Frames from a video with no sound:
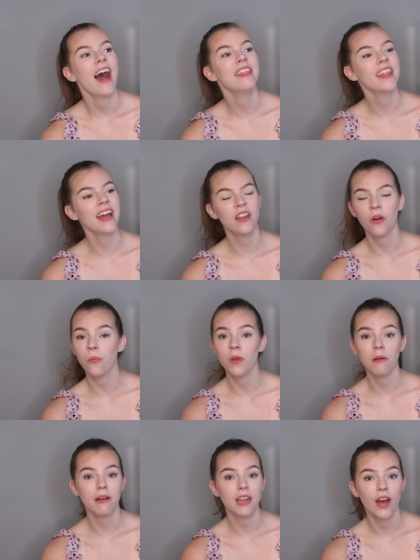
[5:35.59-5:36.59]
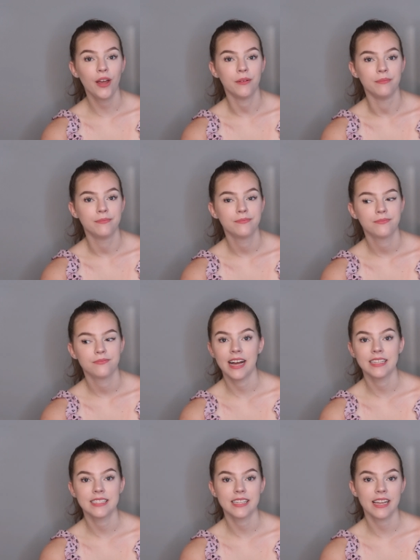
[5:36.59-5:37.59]
And then we went home,
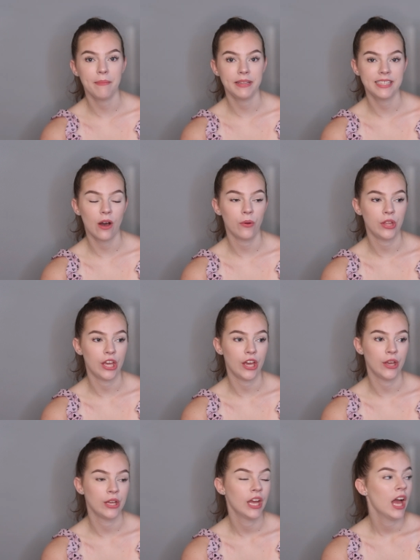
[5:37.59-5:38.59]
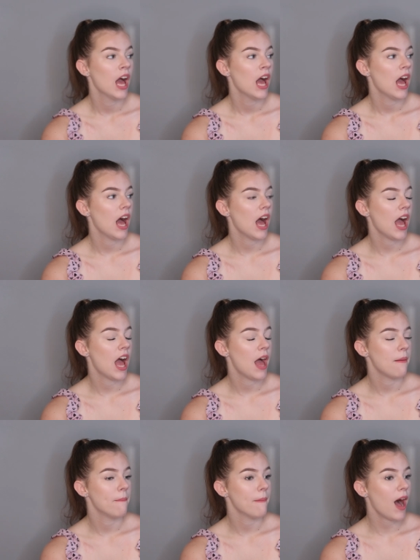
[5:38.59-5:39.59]
and let me tell you,
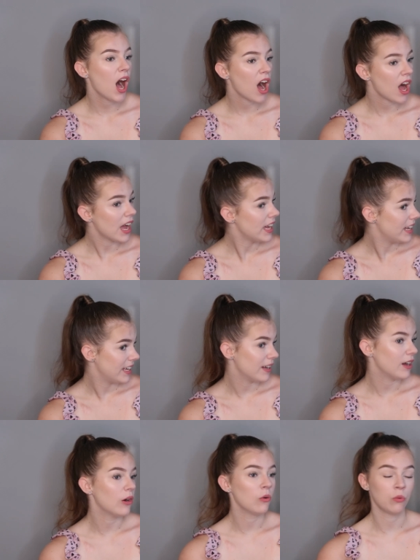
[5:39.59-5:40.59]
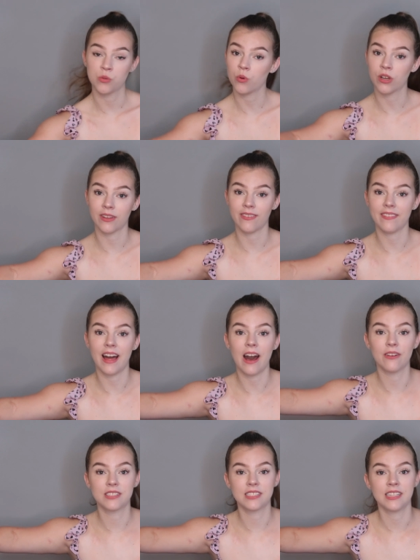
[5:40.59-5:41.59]
I was walking around the
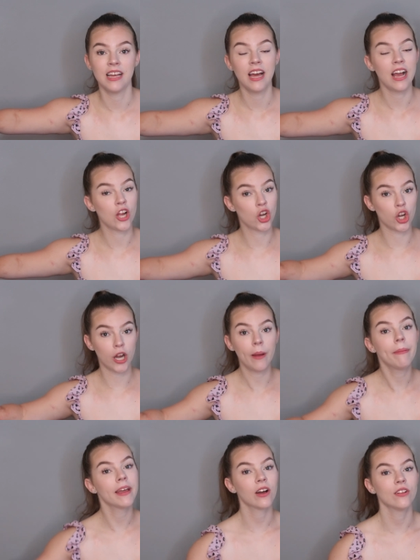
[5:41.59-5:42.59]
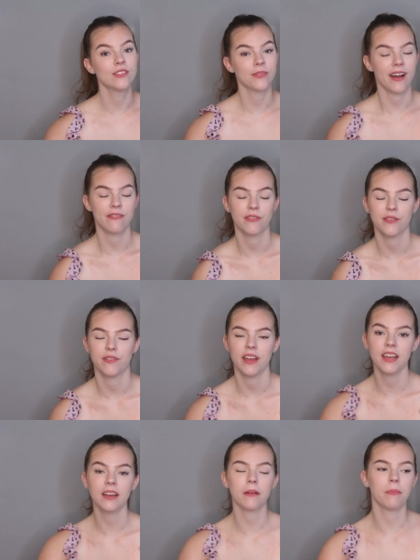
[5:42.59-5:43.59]
house gripping onto
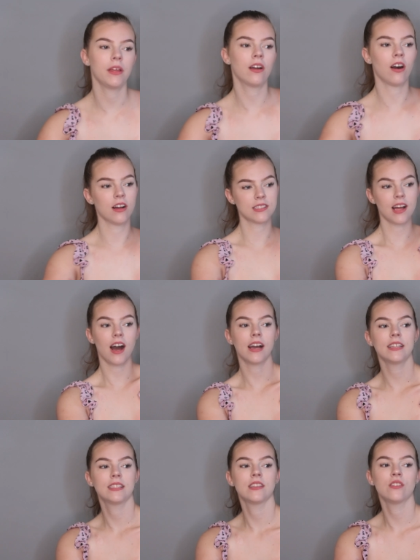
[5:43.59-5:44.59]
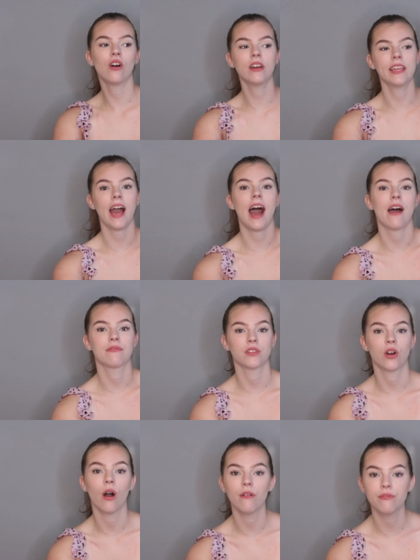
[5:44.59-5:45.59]
everything, because I did not yet have
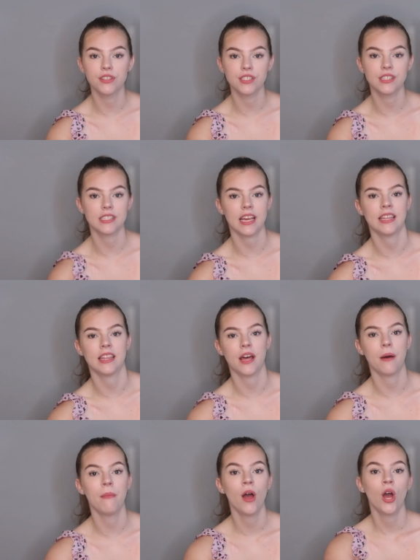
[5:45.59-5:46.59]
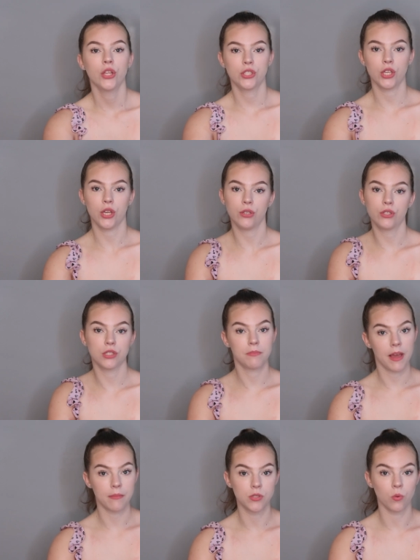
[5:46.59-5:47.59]
the confidence in them to just
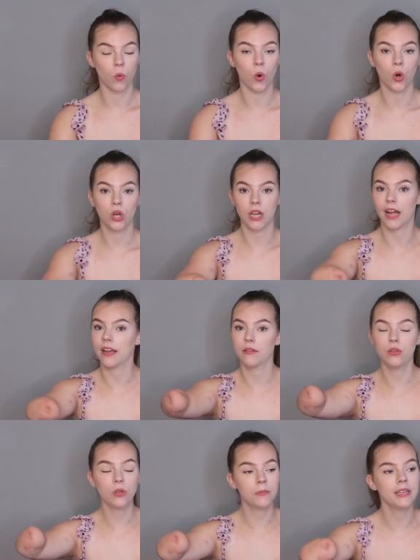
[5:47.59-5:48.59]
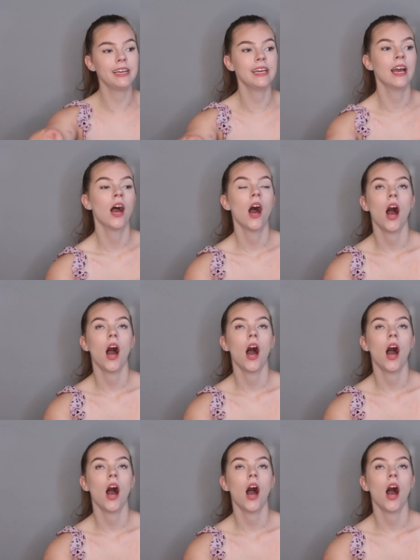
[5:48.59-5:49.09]
be able to walk like normally.